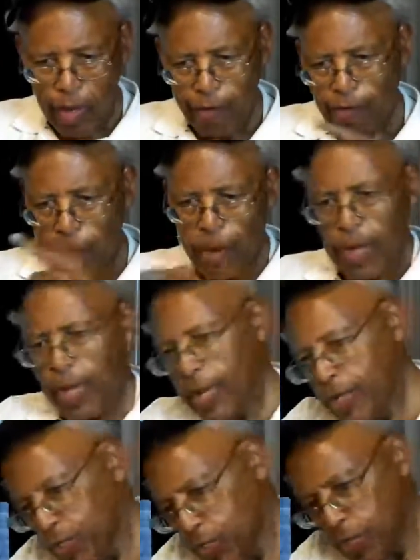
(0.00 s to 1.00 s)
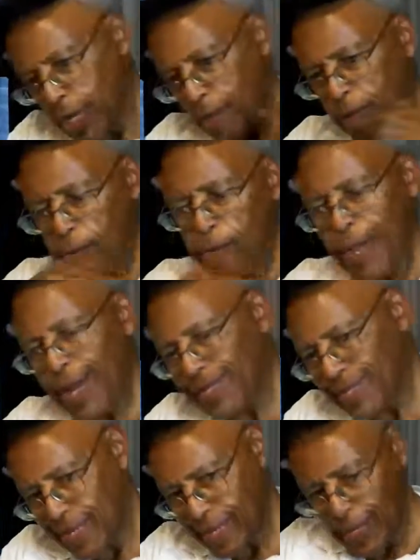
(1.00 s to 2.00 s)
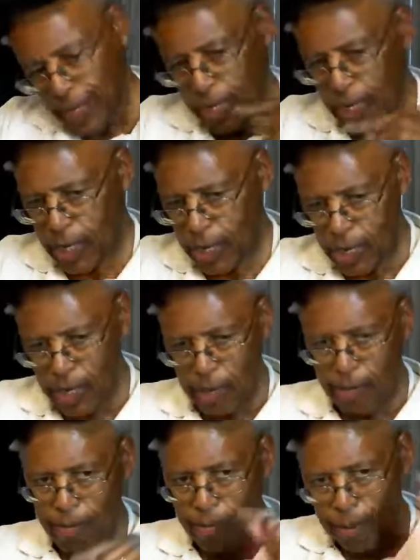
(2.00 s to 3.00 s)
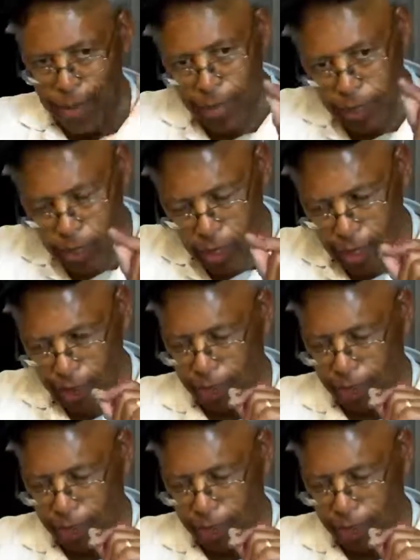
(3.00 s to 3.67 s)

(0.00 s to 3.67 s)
Everybody has the same capacity, but